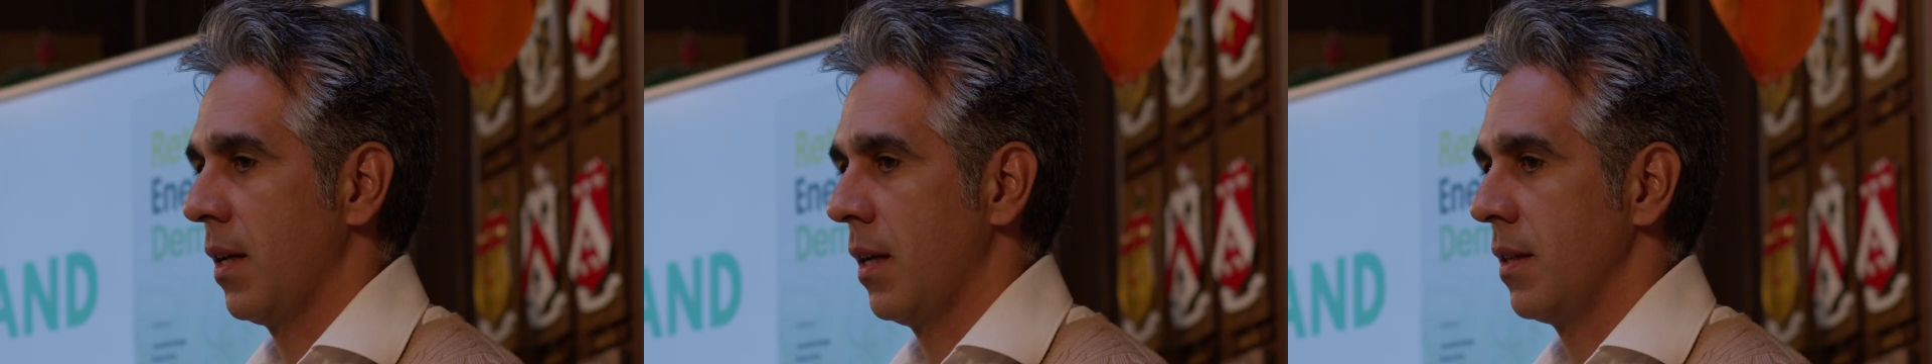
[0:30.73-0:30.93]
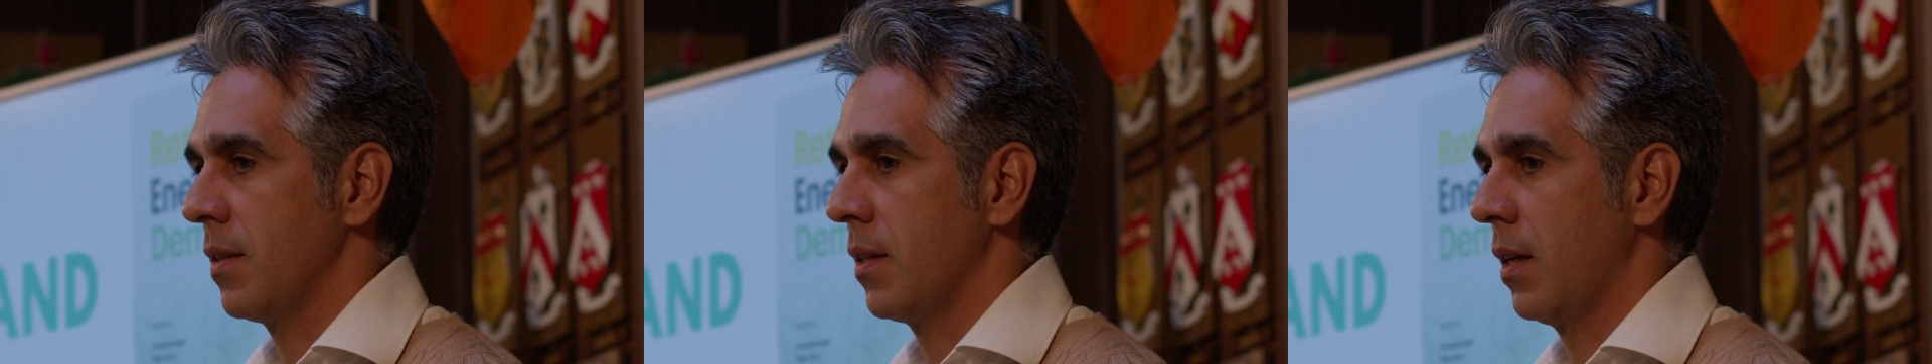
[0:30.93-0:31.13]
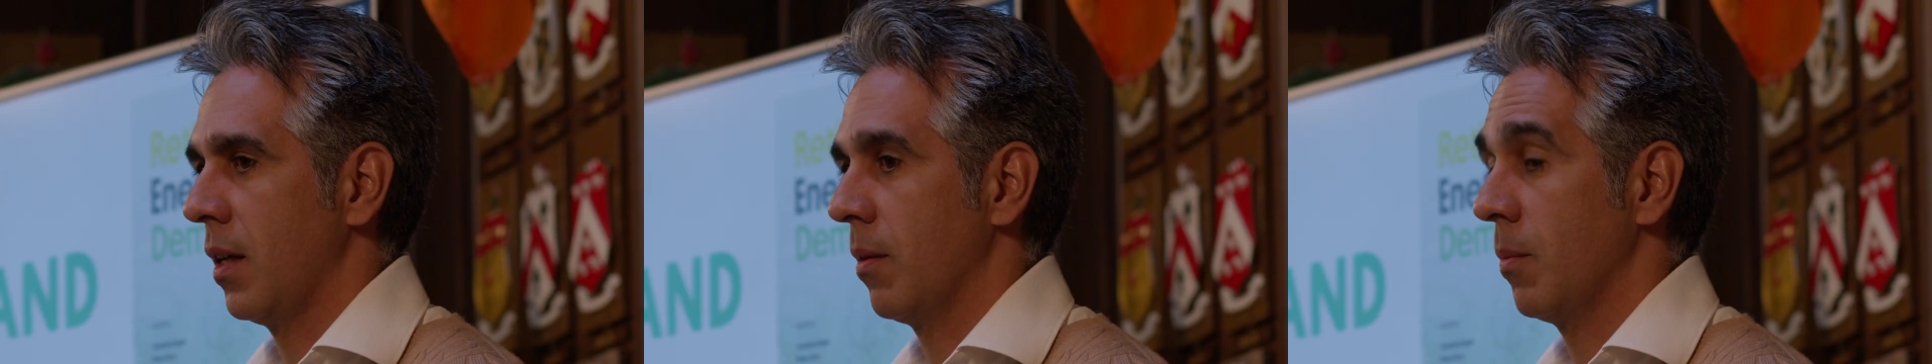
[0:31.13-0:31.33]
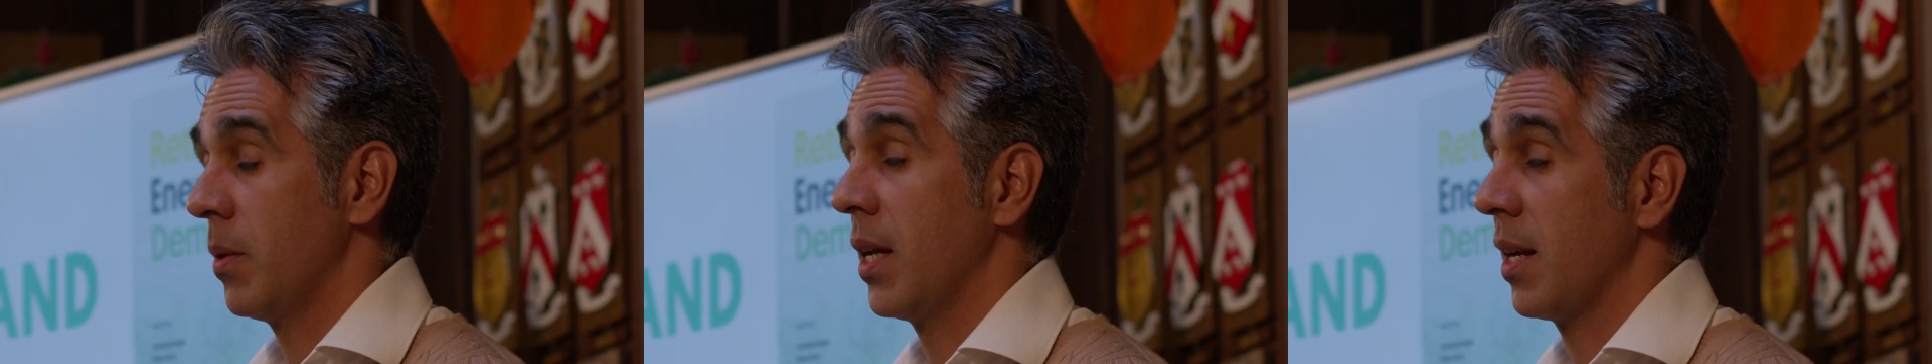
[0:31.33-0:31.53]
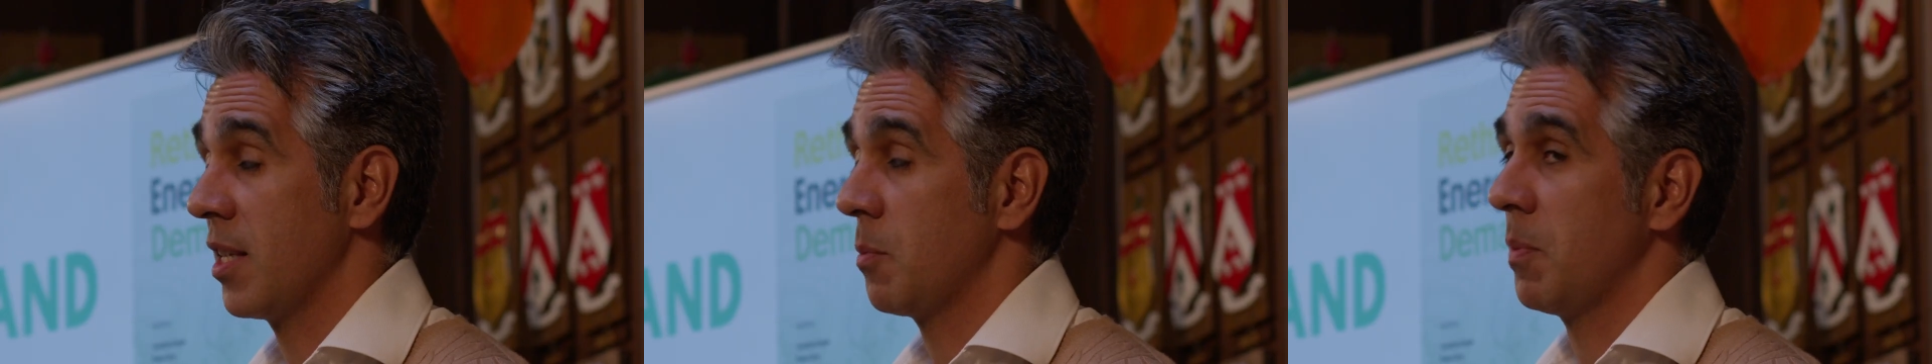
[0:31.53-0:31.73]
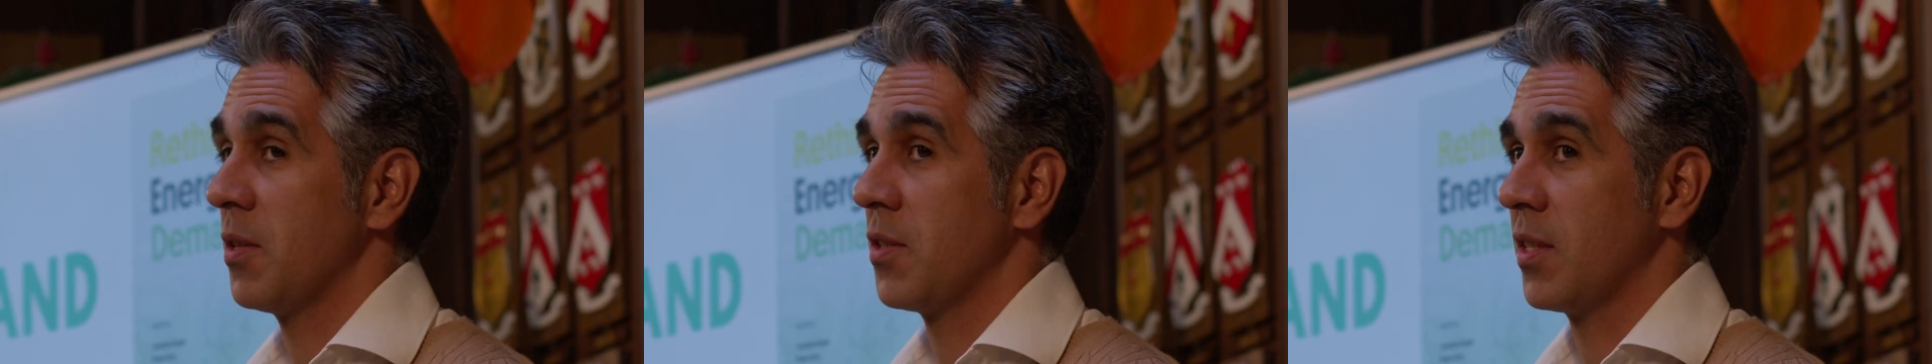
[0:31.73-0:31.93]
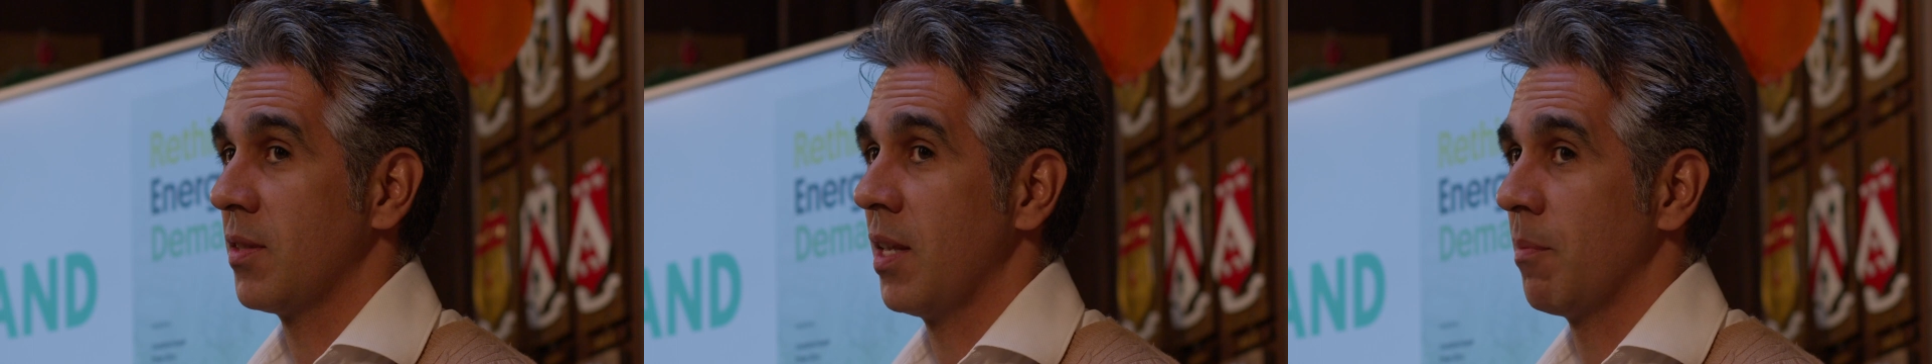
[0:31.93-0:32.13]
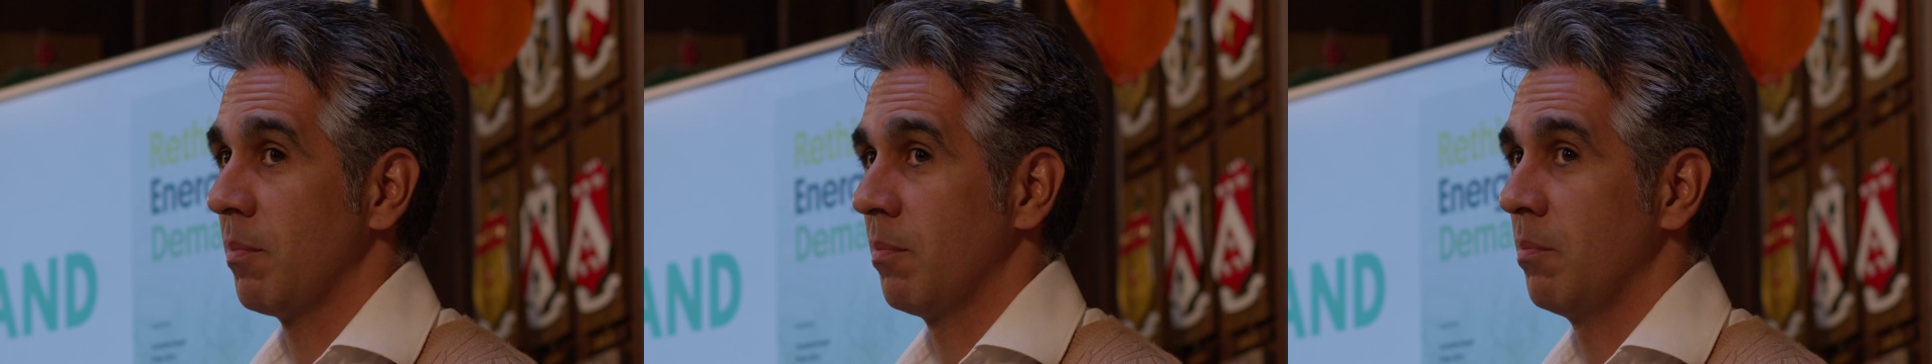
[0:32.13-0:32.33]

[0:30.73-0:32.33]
that we are a species that are